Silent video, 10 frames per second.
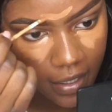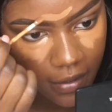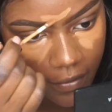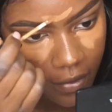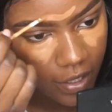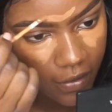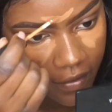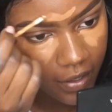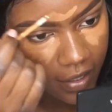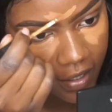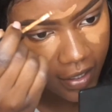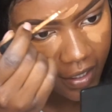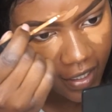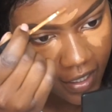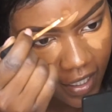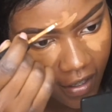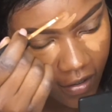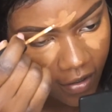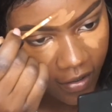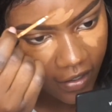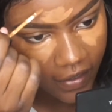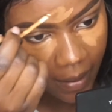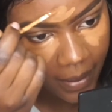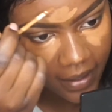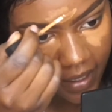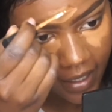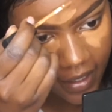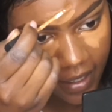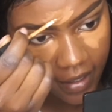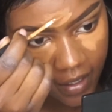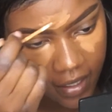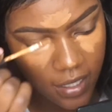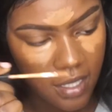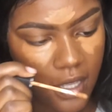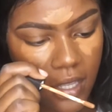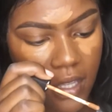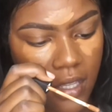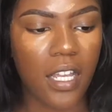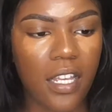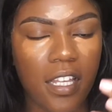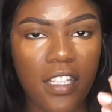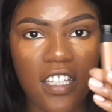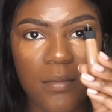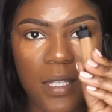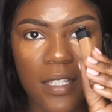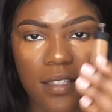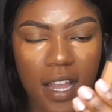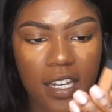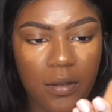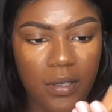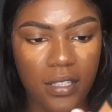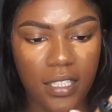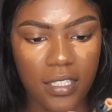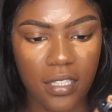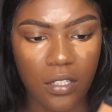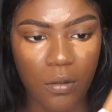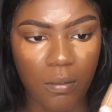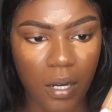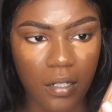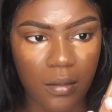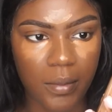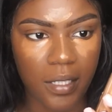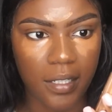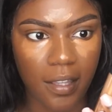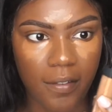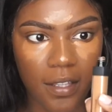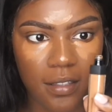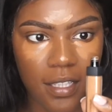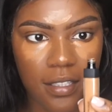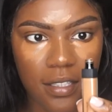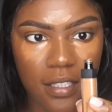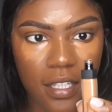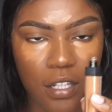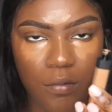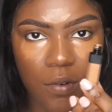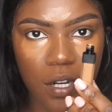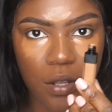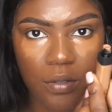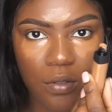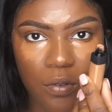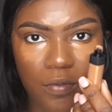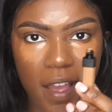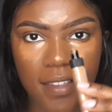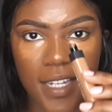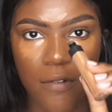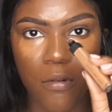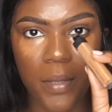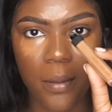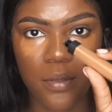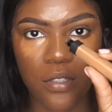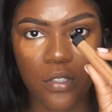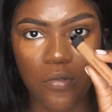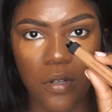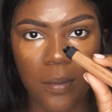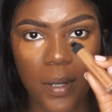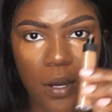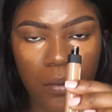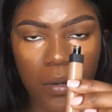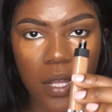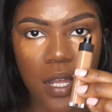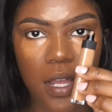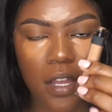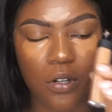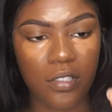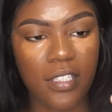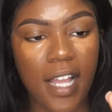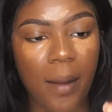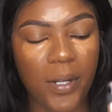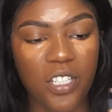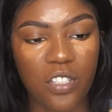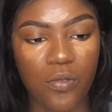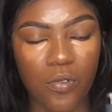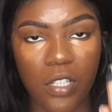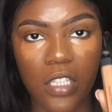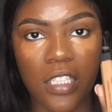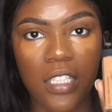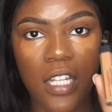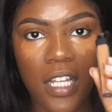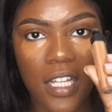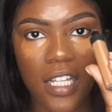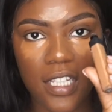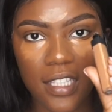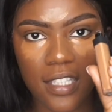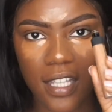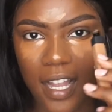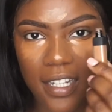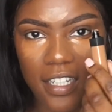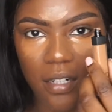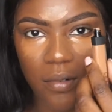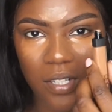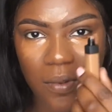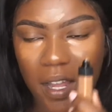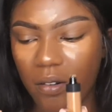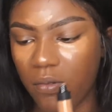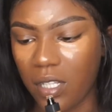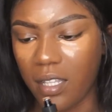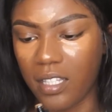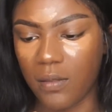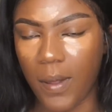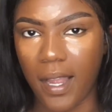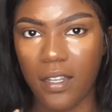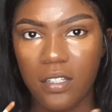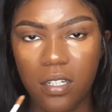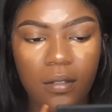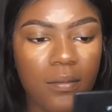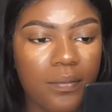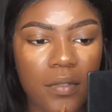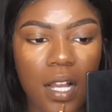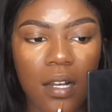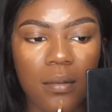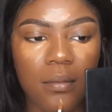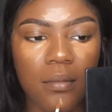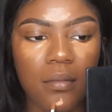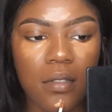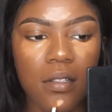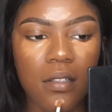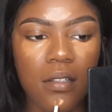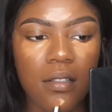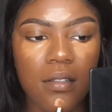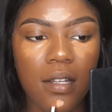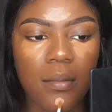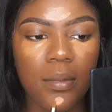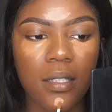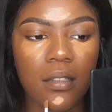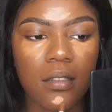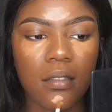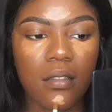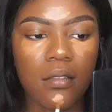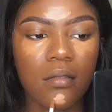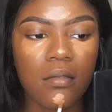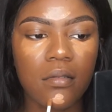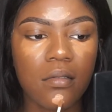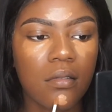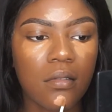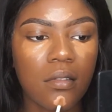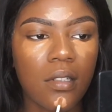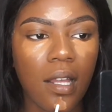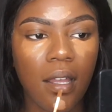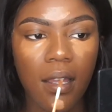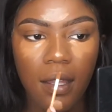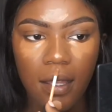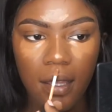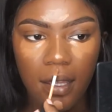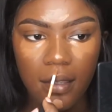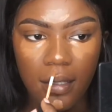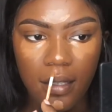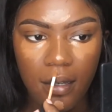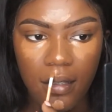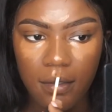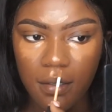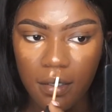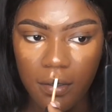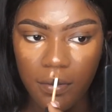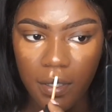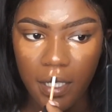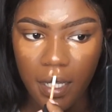isn't full coverage. I don't know if that makes any sense. It gives me anxiety with this little bottle because I feel like this can run out so fast and I won't be able to scrape out or see how much is really inside here, which is why I don't really like this packaging. It's an easy application though, and the color is really